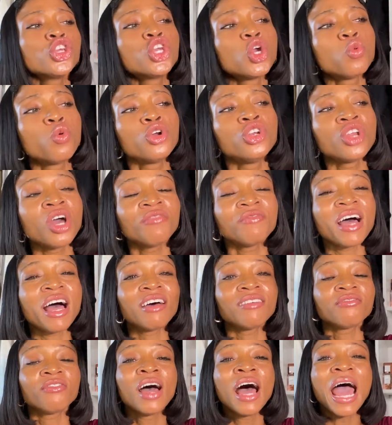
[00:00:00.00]
you will not
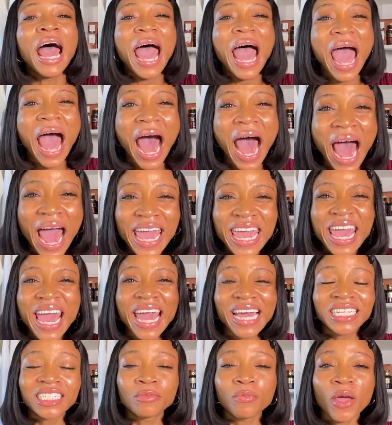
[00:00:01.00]
have high
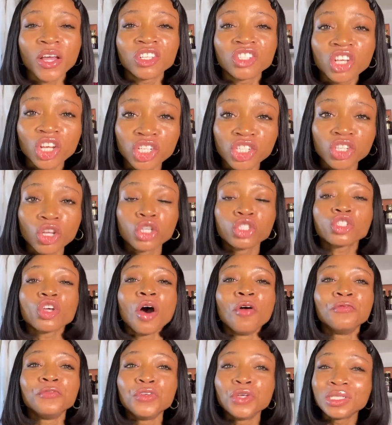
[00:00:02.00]
expectations
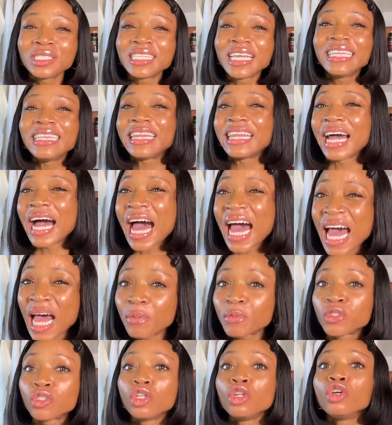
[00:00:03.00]
of using the
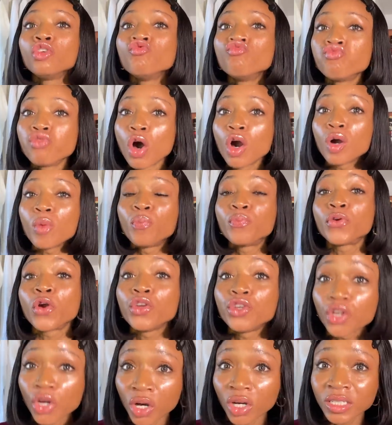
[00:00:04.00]
absolute wrong
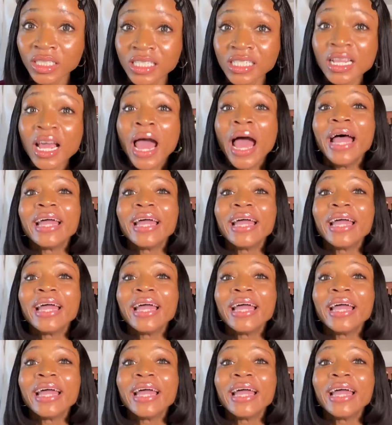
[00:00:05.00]
products